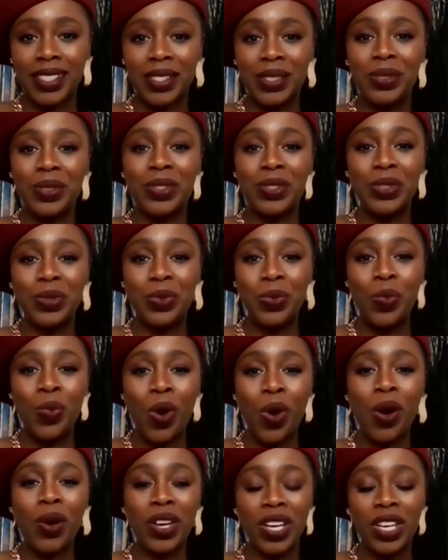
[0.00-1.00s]
to
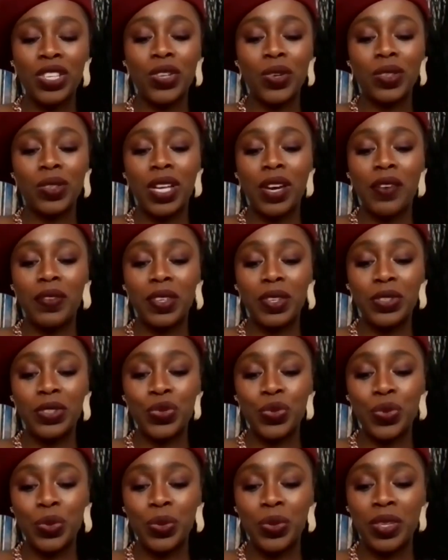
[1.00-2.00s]
walk in your level of
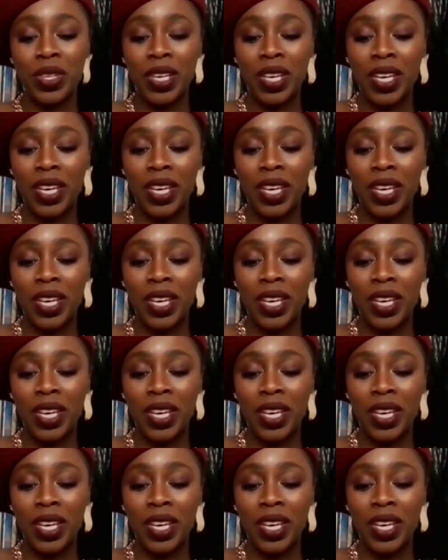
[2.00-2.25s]
truth.